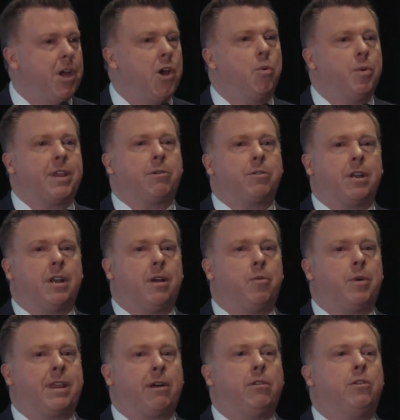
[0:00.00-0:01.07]
without
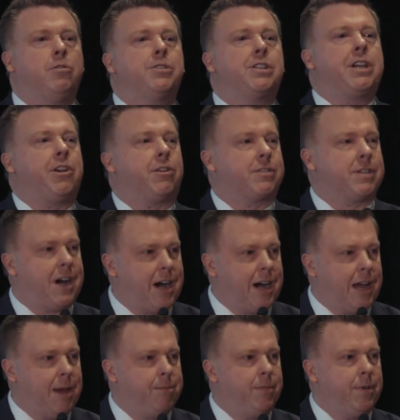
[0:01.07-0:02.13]
losing your
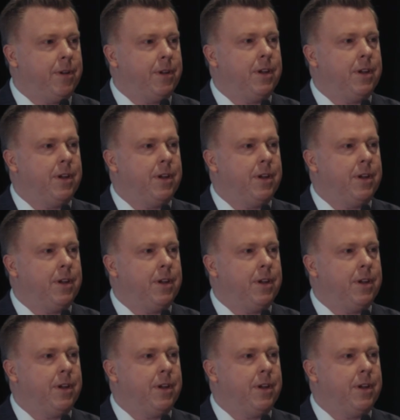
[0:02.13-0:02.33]
time,